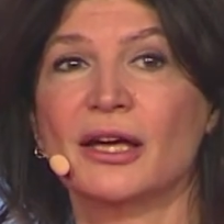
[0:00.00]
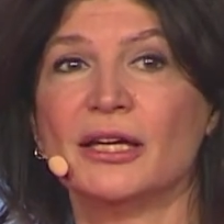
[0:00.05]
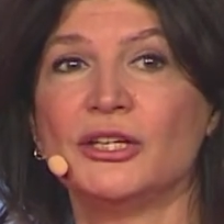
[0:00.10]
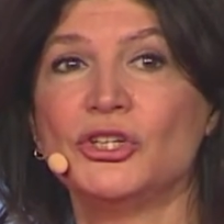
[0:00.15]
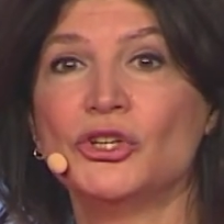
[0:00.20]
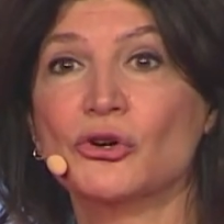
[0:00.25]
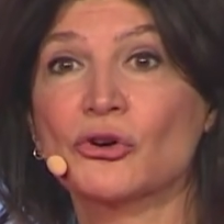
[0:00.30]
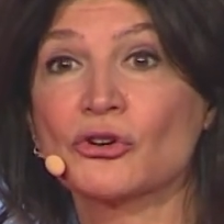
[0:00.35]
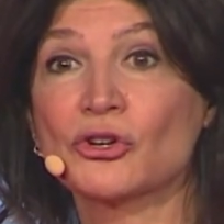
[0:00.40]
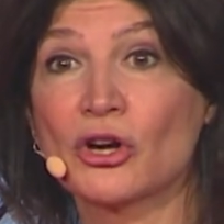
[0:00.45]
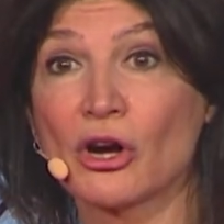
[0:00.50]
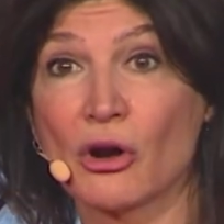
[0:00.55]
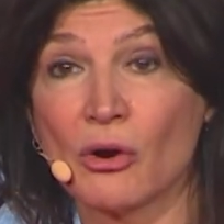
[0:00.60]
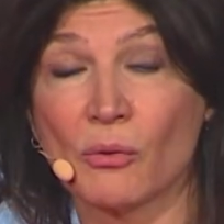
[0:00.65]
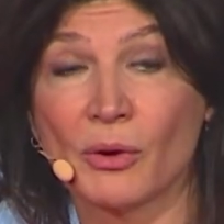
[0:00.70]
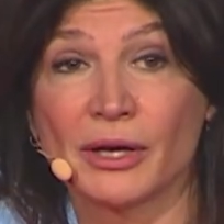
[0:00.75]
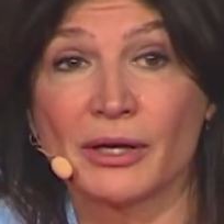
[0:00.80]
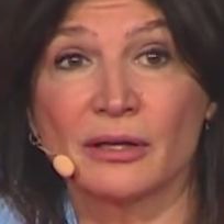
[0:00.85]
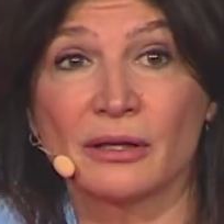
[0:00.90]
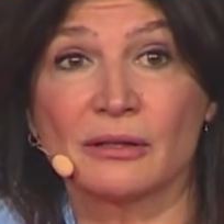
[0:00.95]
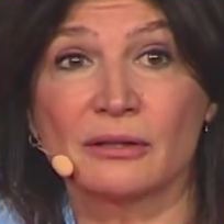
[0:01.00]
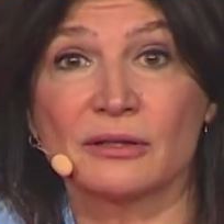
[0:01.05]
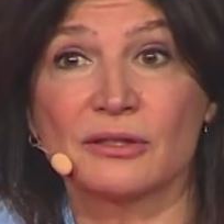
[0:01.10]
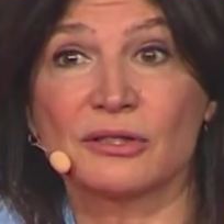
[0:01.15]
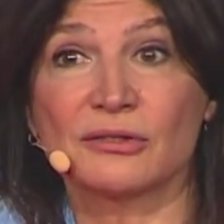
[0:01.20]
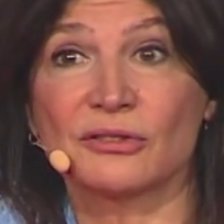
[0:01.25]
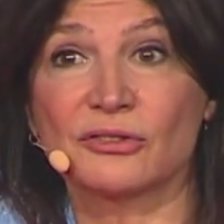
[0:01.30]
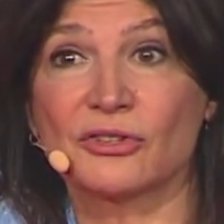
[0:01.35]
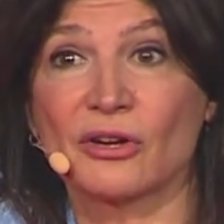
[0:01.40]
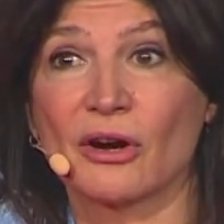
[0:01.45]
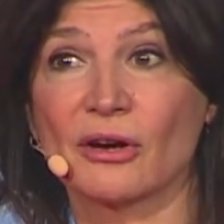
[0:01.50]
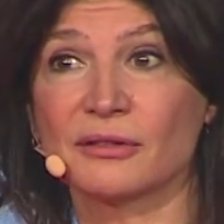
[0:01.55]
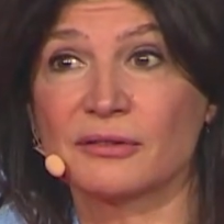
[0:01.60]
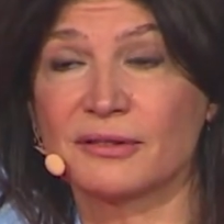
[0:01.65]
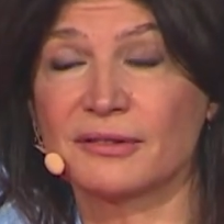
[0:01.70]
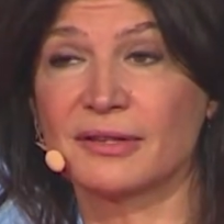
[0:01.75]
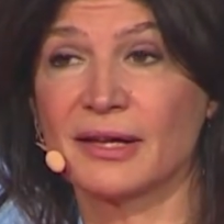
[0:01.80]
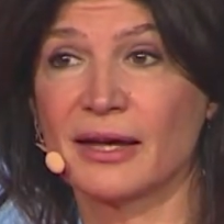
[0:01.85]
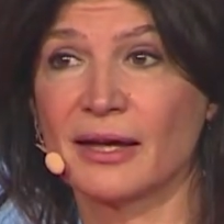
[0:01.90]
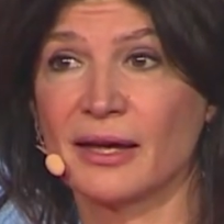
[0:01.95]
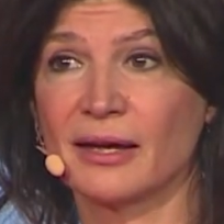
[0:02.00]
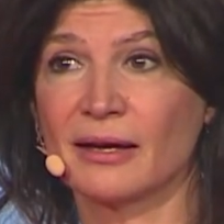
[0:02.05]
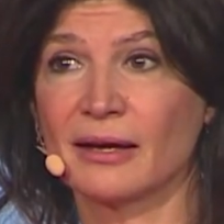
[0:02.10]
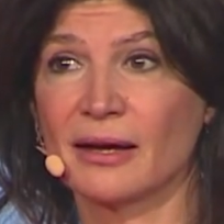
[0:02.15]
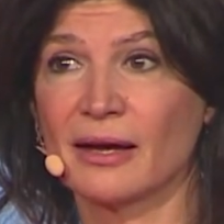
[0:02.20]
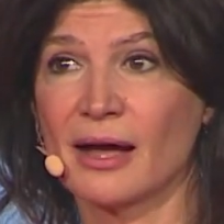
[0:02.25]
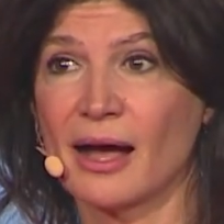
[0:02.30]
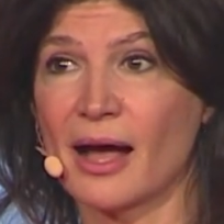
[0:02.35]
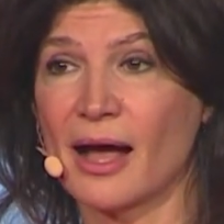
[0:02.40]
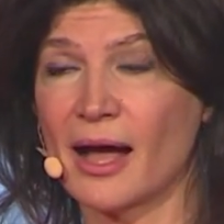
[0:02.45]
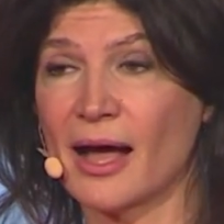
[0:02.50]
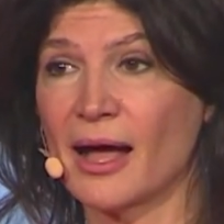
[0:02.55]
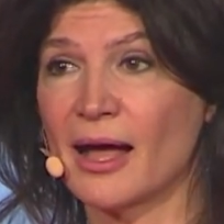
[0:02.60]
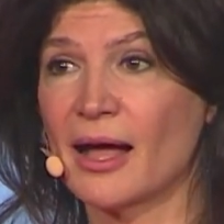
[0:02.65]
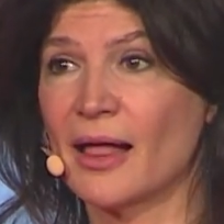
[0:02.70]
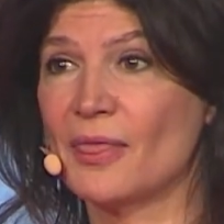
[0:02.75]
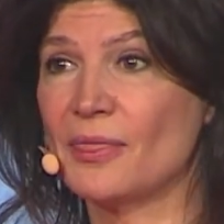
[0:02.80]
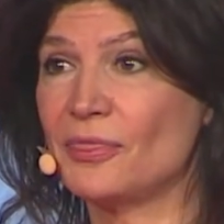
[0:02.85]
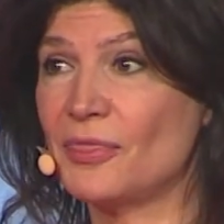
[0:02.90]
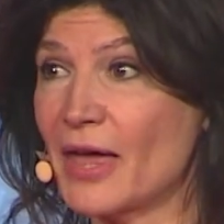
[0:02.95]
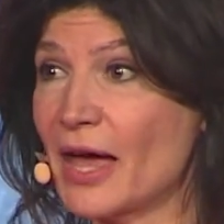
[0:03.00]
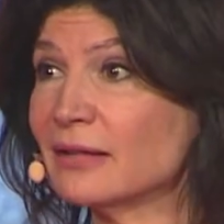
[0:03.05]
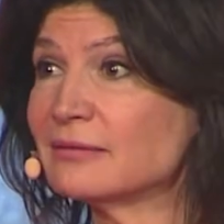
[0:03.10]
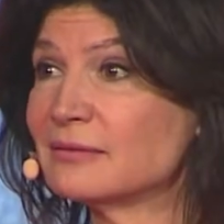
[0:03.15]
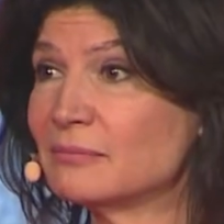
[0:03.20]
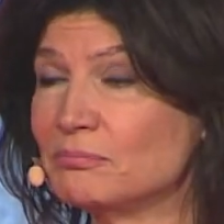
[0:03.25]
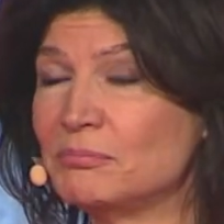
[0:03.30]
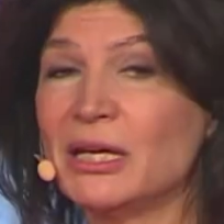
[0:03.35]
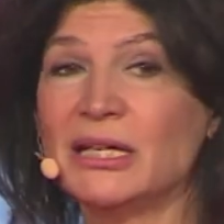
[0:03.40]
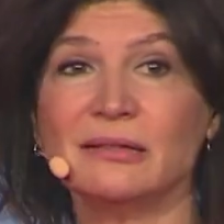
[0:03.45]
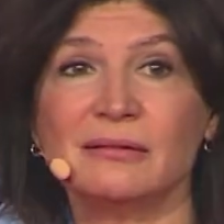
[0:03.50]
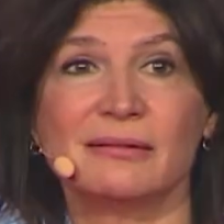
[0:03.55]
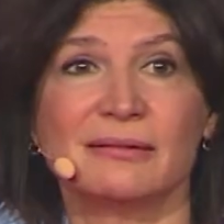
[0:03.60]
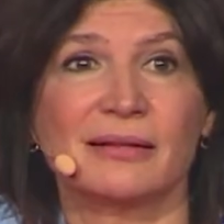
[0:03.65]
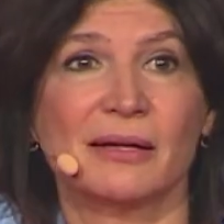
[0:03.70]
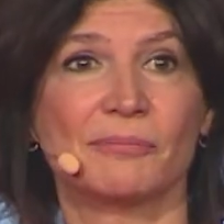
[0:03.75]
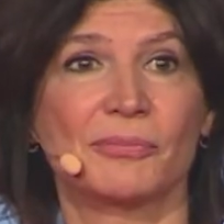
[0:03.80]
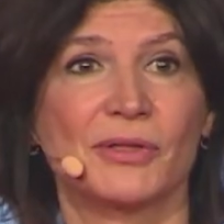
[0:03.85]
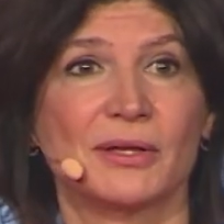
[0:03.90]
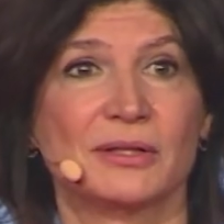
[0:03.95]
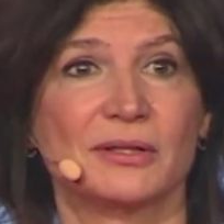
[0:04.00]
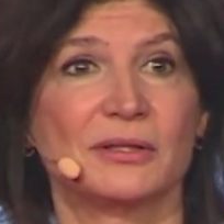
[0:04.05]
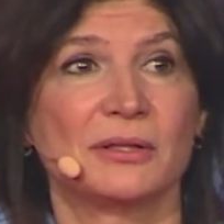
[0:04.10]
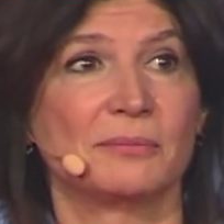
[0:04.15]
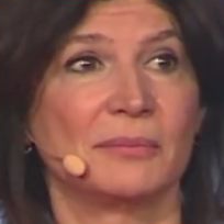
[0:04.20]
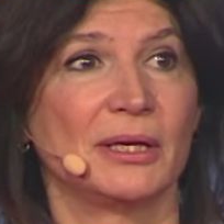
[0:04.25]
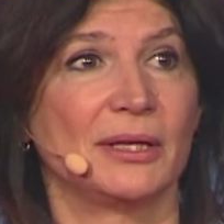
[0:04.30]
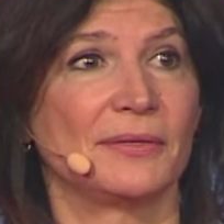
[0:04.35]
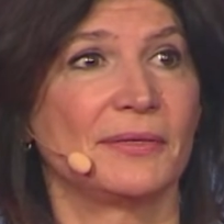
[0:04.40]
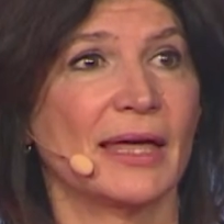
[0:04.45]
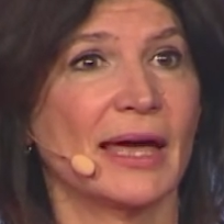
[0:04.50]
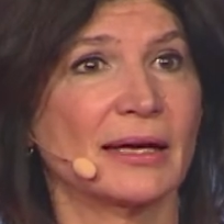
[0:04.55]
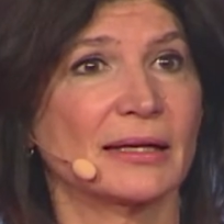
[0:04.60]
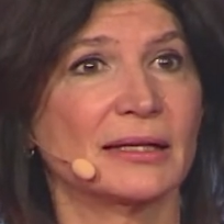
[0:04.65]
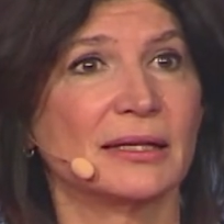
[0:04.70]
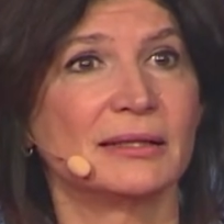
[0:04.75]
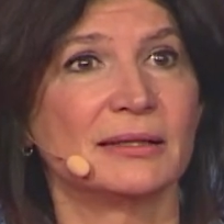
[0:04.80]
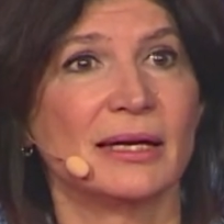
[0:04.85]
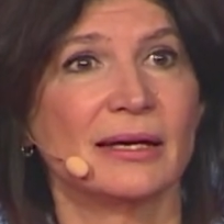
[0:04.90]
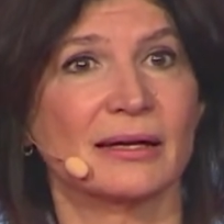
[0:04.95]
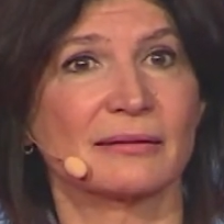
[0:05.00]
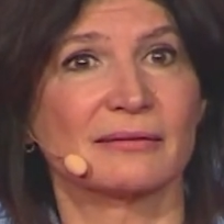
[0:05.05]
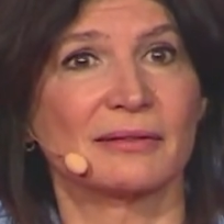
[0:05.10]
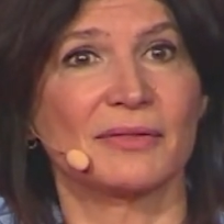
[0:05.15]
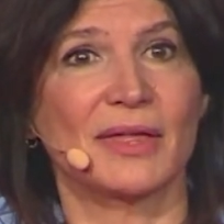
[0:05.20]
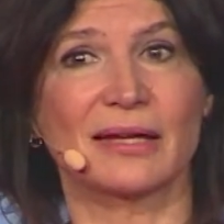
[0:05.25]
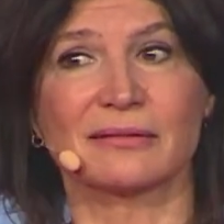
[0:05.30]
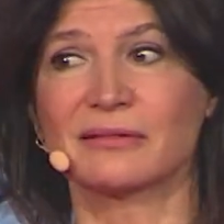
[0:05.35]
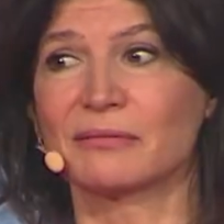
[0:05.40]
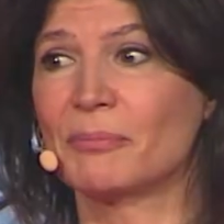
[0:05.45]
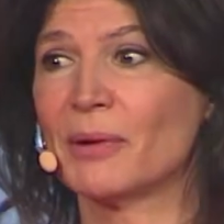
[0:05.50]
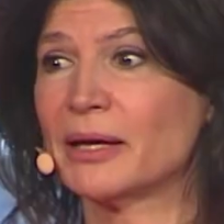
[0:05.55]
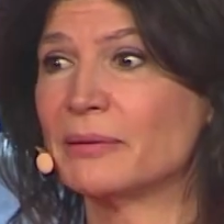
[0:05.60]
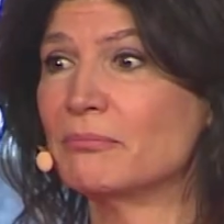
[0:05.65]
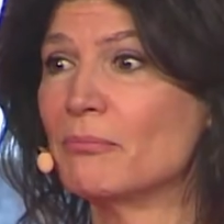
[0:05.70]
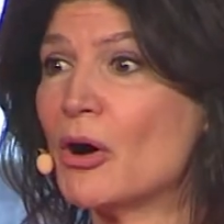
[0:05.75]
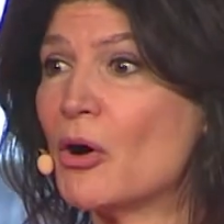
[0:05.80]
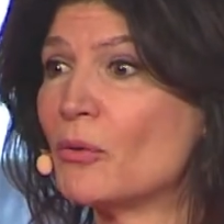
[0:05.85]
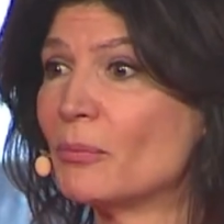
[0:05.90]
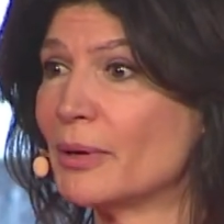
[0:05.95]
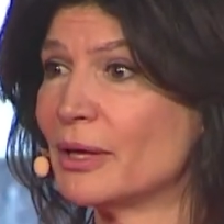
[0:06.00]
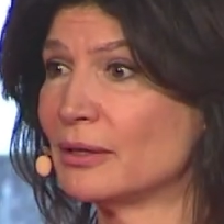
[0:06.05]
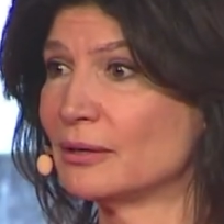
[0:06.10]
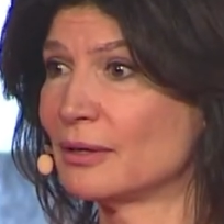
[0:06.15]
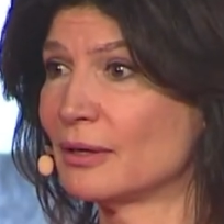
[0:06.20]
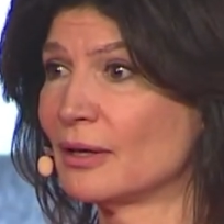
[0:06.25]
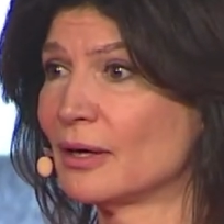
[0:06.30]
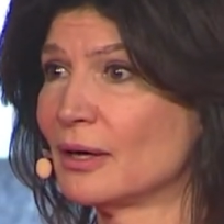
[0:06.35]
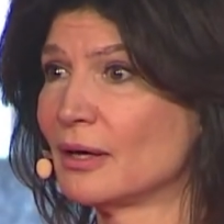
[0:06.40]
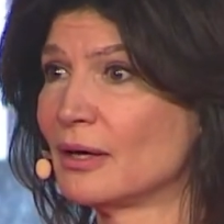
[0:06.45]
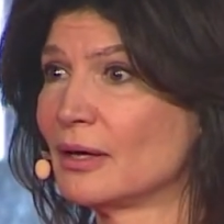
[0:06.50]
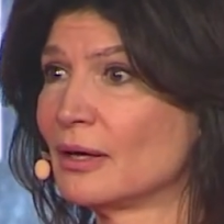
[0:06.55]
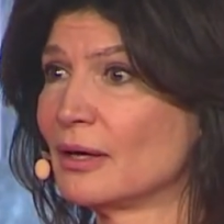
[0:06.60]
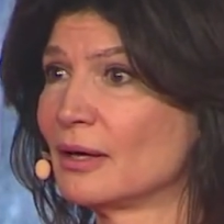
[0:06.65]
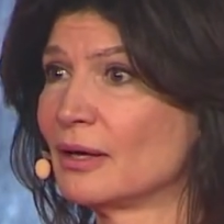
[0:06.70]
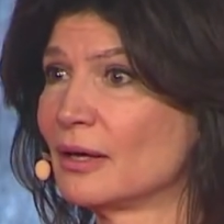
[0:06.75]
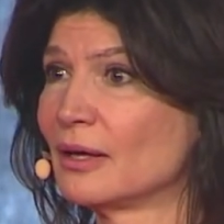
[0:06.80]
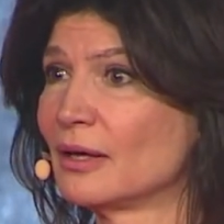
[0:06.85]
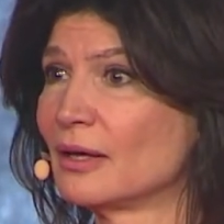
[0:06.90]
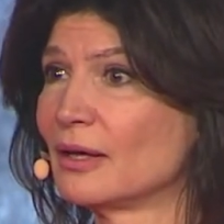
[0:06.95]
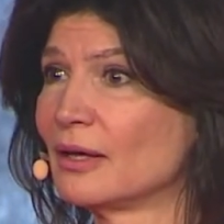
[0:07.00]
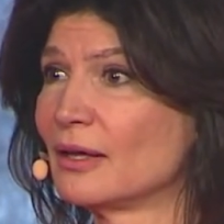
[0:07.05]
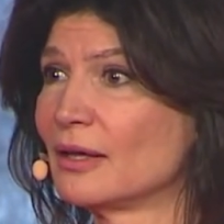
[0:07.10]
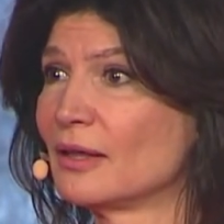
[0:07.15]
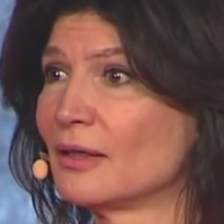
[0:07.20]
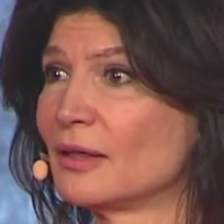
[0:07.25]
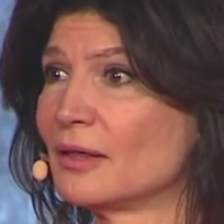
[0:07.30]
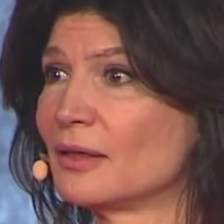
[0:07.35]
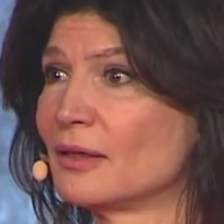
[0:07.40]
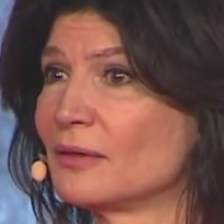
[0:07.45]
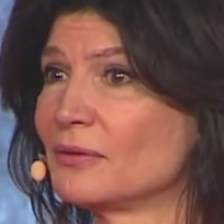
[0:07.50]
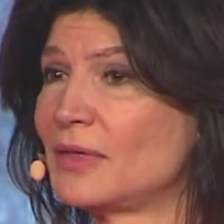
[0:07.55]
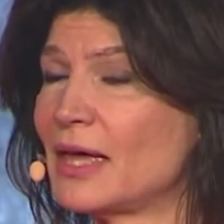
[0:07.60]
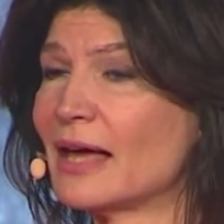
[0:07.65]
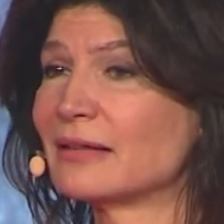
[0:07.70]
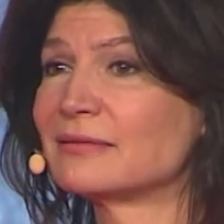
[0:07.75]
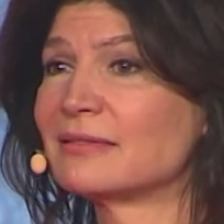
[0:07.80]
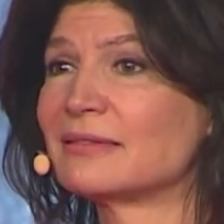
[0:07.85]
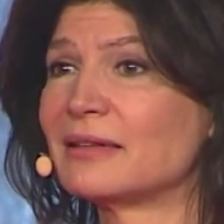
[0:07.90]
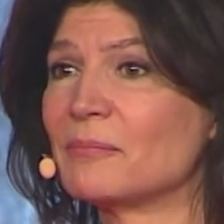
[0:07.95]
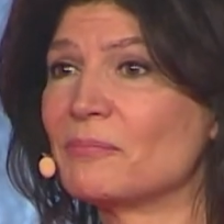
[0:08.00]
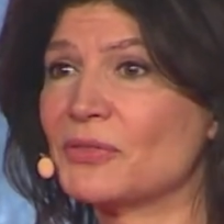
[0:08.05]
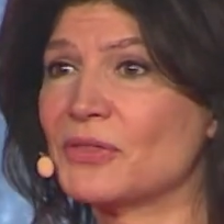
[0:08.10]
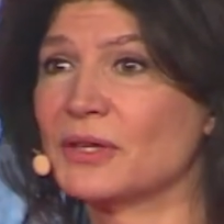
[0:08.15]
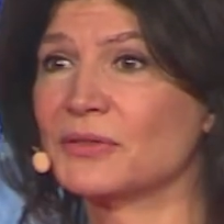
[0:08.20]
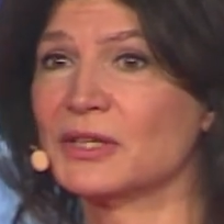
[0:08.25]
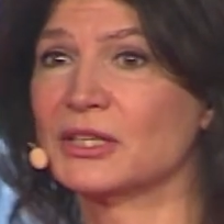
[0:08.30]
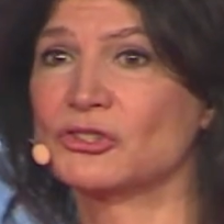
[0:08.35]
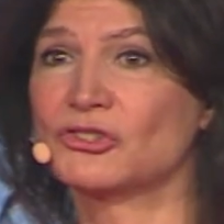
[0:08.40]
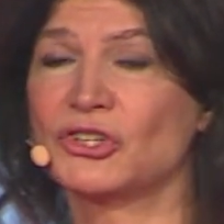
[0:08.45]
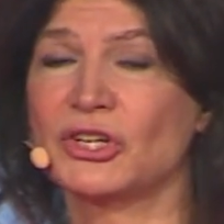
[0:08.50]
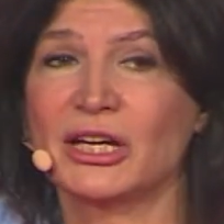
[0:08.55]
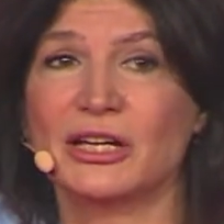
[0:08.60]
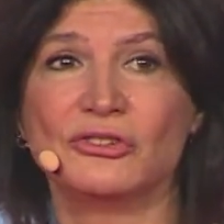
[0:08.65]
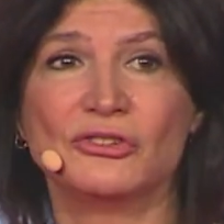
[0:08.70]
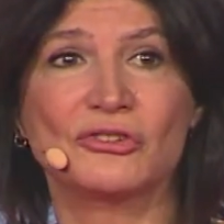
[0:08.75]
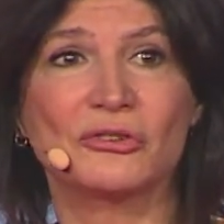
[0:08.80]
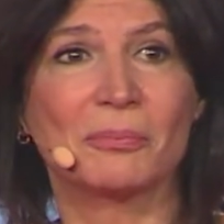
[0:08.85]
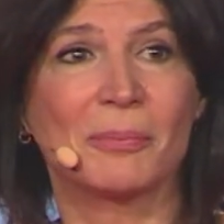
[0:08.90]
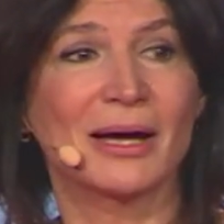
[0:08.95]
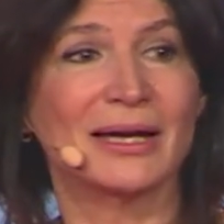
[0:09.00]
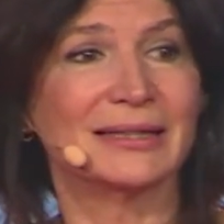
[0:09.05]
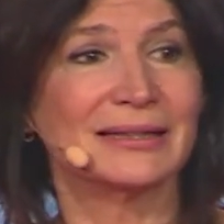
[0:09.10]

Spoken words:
you're going to start saying, that means something to me. That connects. That's my moment. That's something that changed my